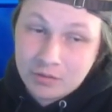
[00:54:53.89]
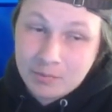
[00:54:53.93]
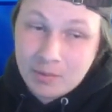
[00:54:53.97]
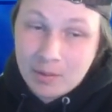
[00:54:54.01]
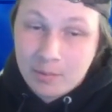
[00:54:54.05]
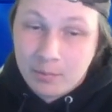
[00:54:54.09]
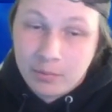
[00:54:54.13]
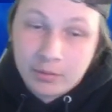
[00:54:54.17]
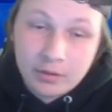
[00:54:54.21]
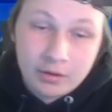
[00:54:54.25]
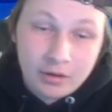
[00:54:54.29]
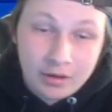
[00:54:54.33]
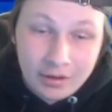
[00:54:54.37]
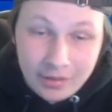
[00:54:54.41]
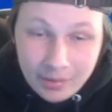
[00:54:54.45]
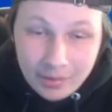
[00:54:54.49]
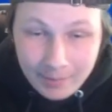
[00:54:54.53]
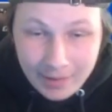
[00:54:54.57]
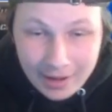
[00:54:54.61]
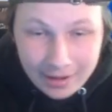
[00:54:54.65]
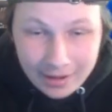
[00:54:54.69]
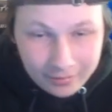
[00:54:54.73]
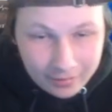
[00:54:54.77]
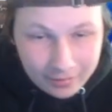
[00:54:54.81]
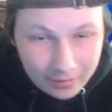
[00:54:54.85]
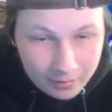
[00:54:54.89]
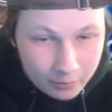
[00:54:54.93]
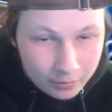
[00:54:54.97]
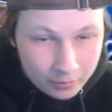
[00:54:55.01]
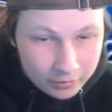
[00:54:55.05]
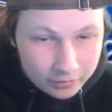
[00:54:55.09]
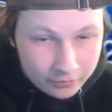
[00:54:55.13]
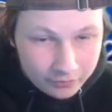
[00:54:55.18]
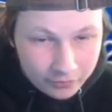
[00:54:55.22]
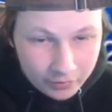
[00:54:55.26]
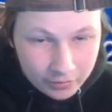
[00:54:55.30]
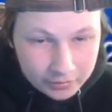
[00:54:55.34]
Maybe putting on in the background while
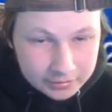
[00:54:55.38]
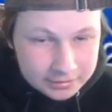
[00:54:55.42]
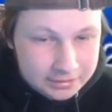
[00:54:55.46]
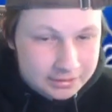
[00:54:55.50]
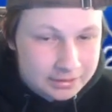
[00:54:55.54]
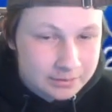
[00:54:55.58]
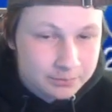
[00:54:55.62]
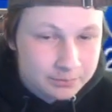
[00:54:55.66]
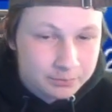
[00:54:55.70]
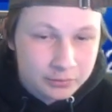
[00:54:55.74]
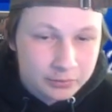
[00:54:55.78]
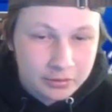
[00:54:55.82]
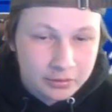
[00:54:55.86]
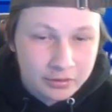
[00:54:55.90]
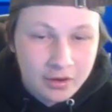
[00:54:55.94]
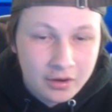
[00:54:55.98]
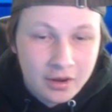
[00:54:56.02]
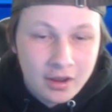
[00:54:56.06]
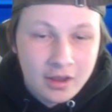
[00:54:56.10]
you fall asleep or,